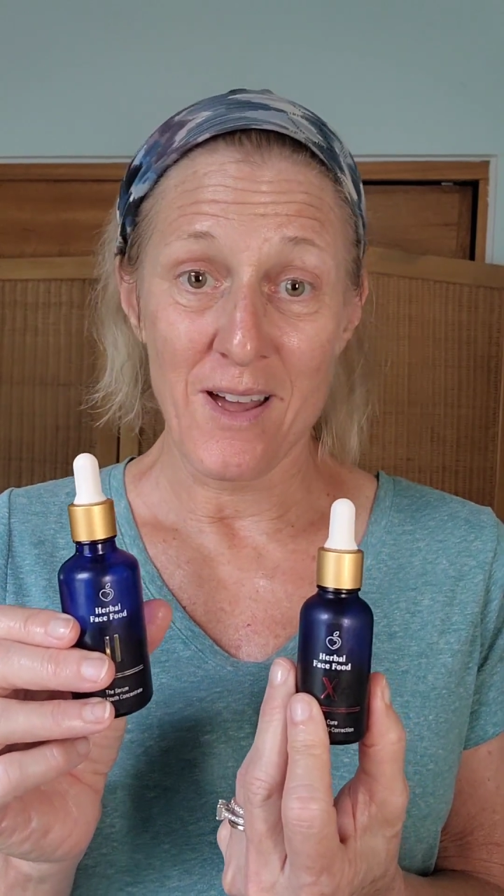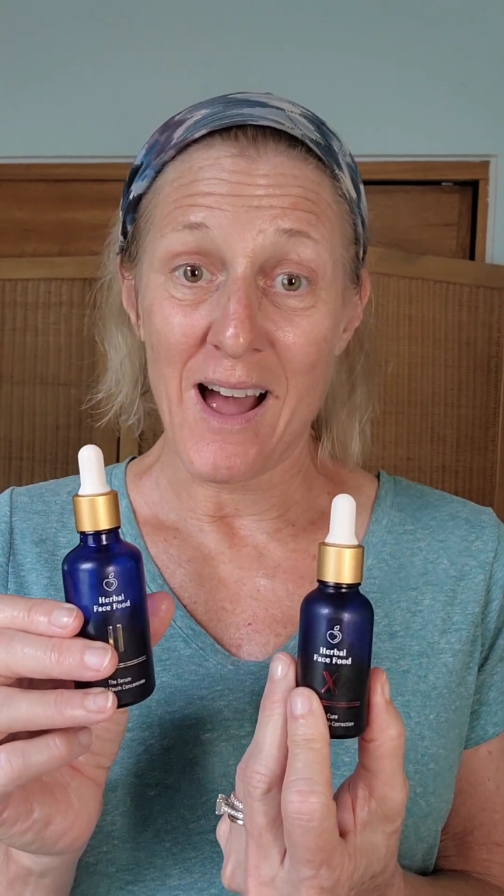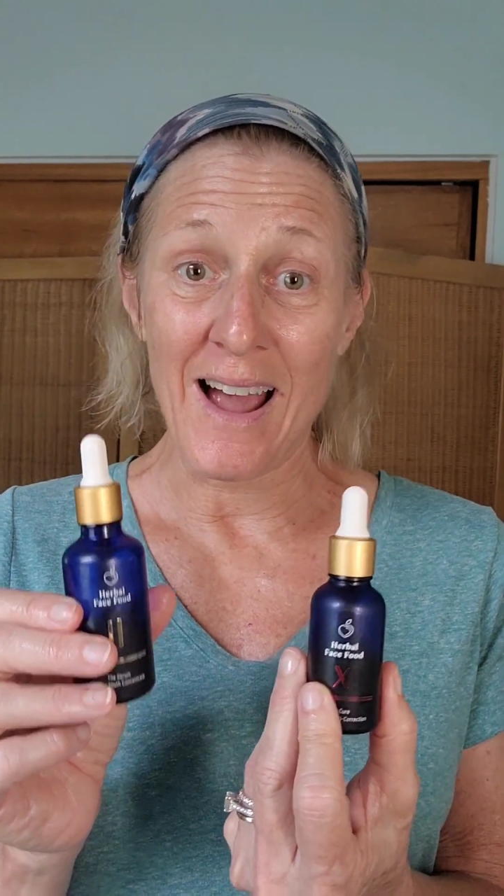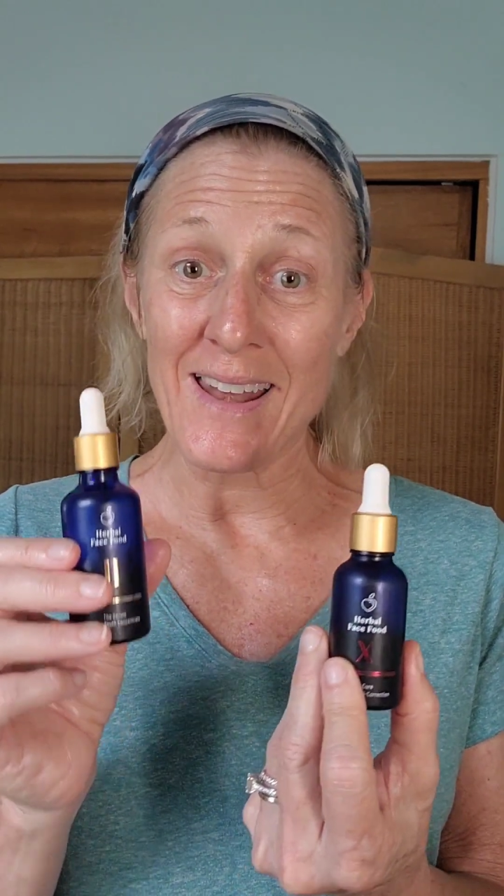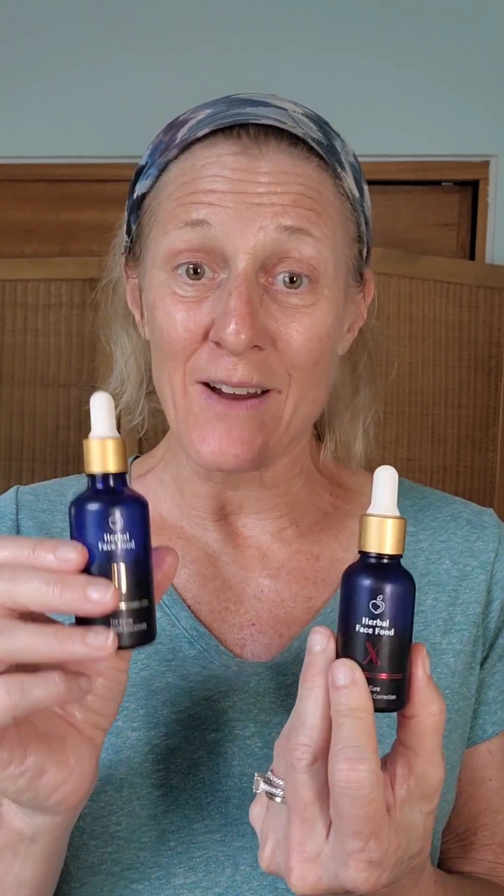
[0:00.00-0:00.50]

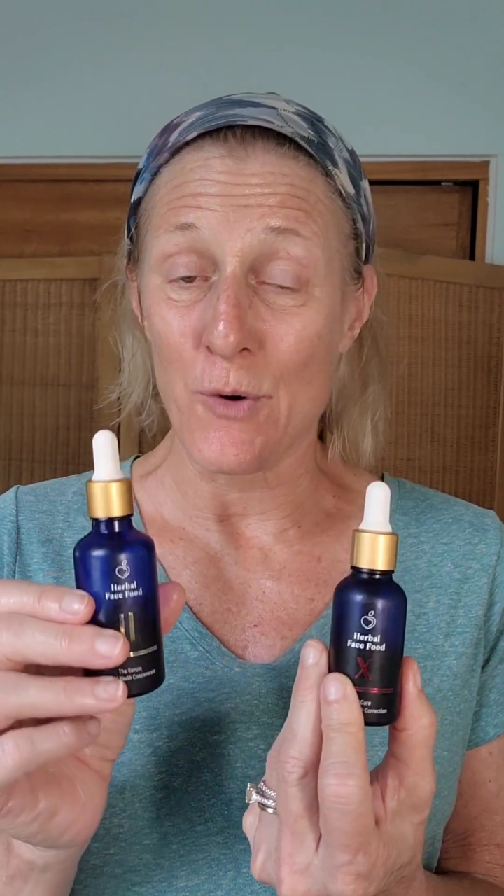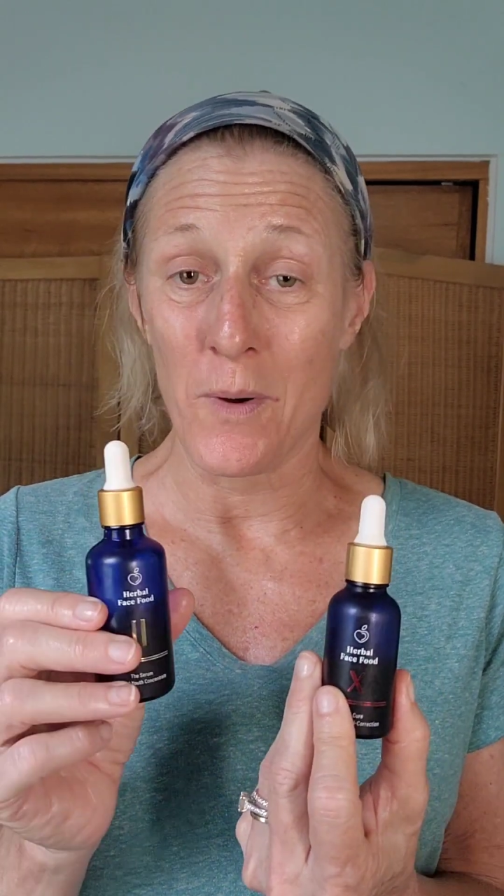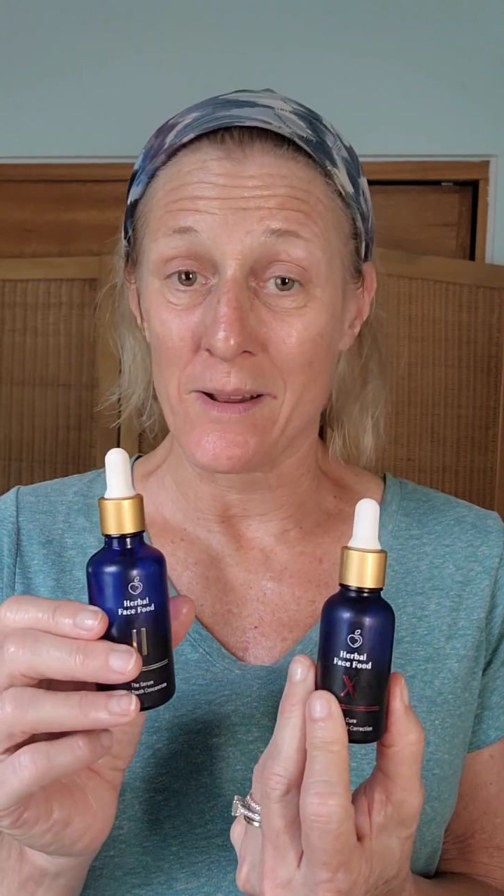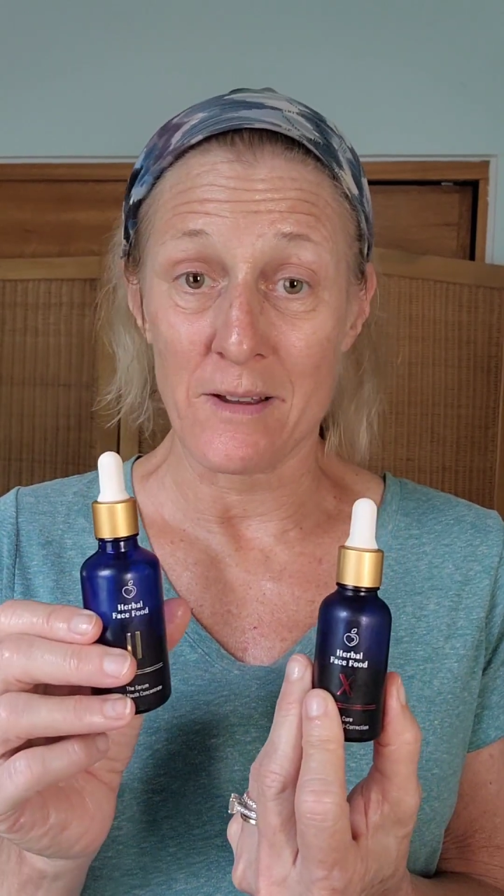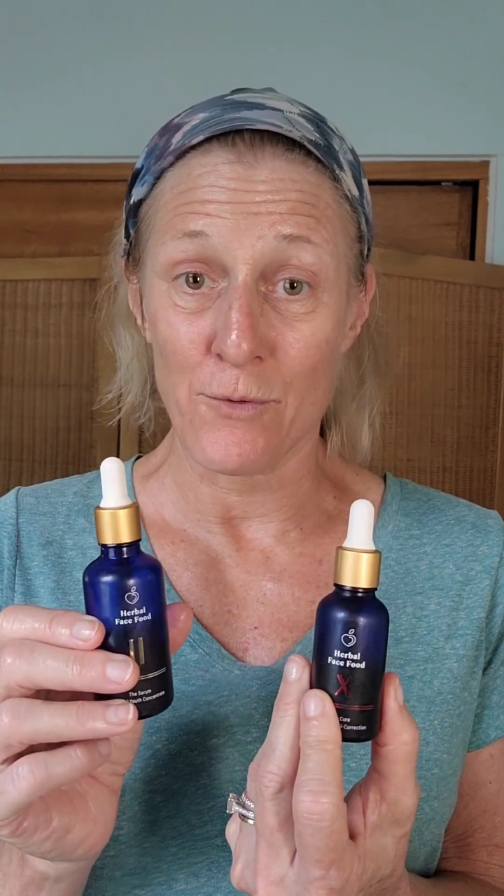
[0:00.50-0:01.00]
I never
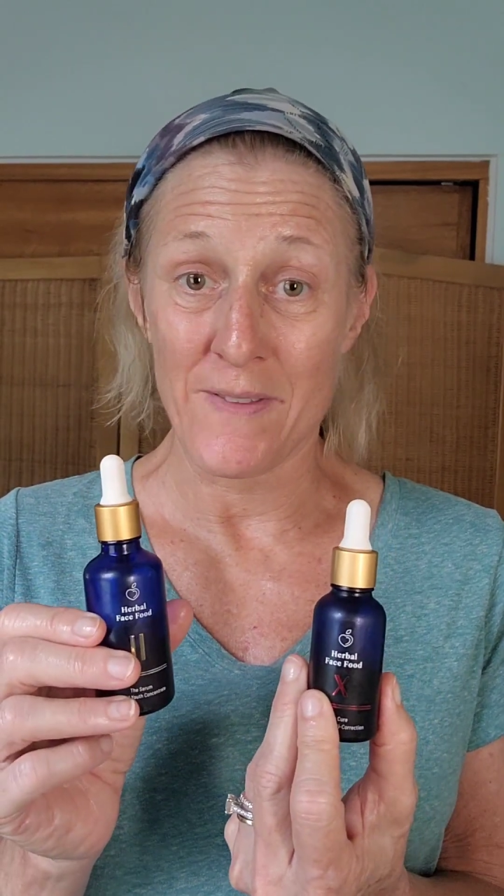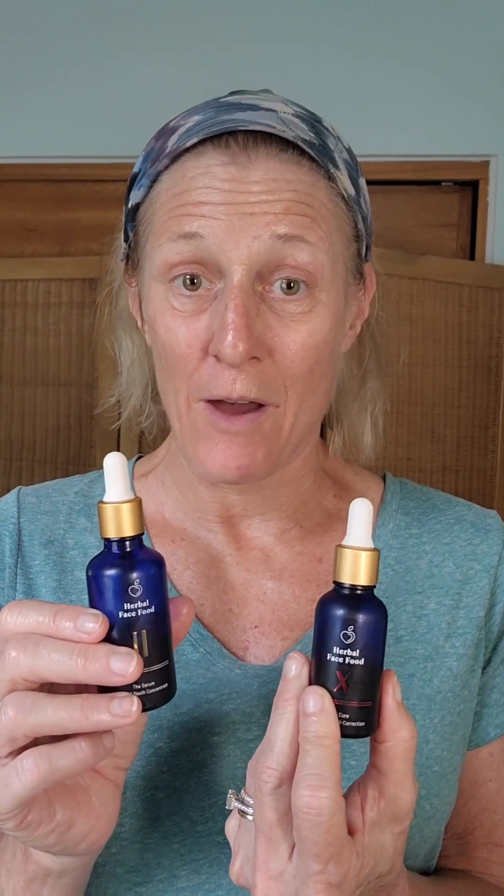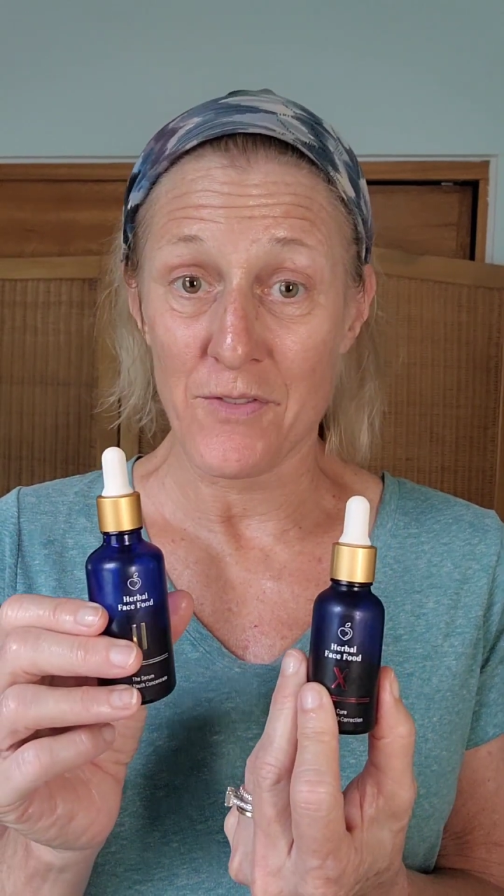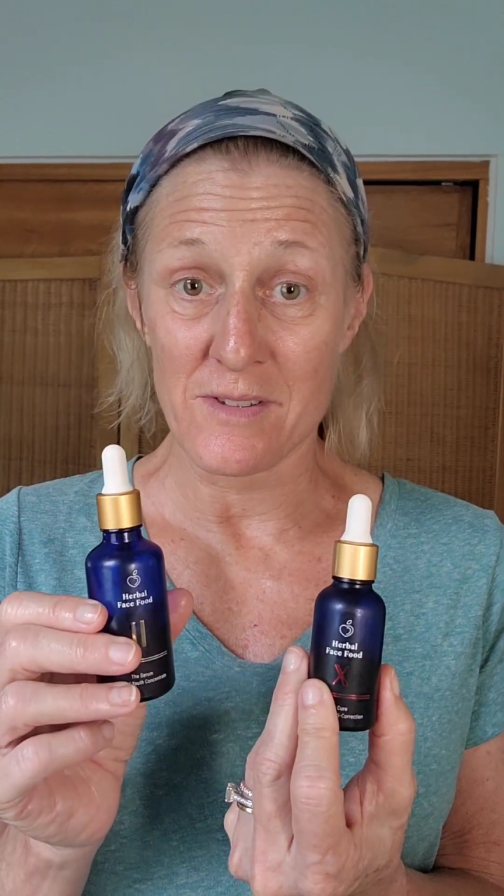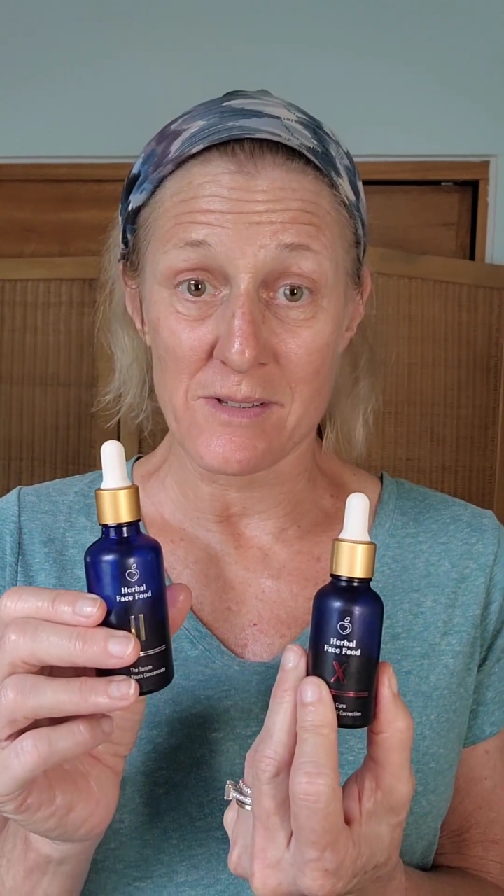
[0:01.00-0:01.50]
want to live
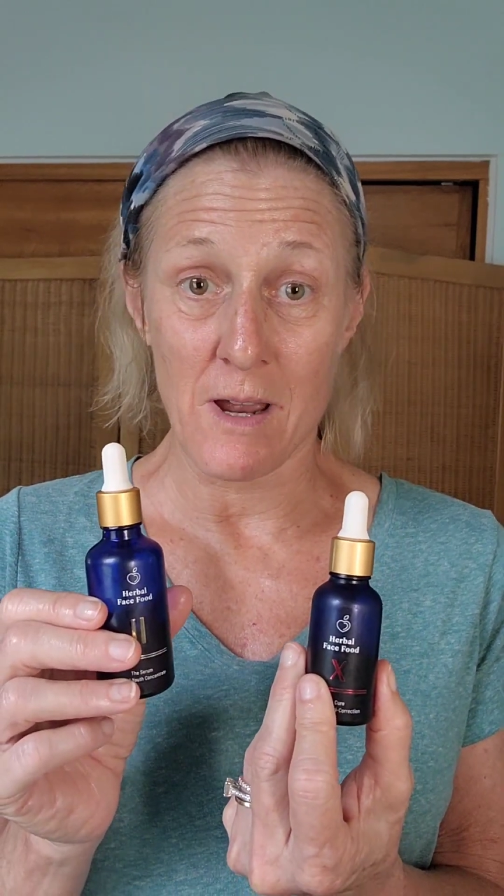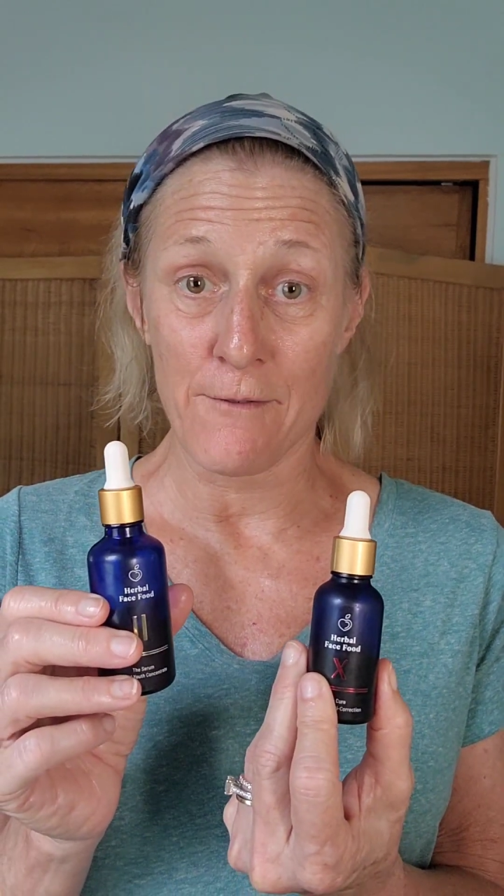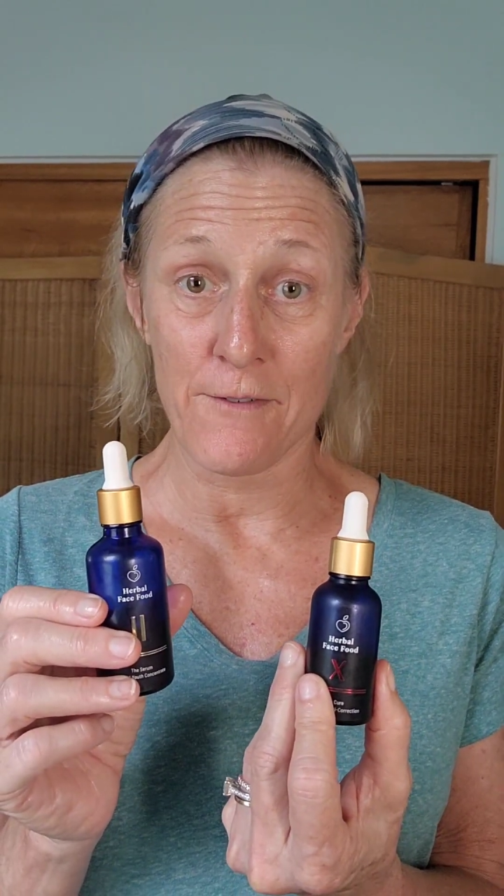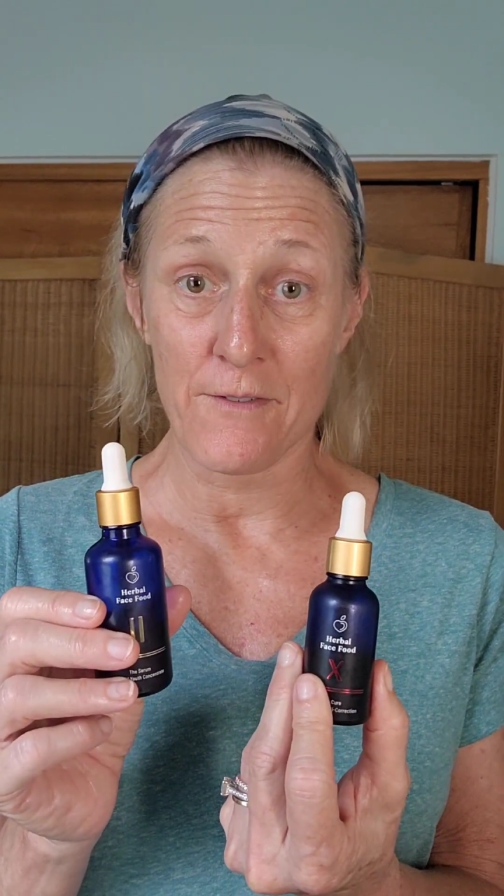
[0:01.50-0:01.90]
without this stuff.